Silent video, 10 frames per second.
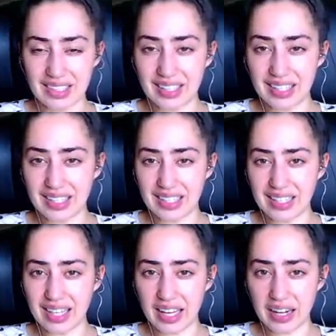He
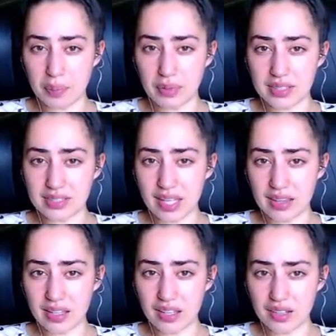got up, he's
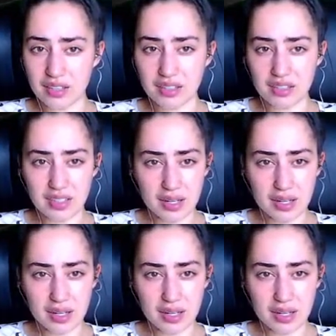not there.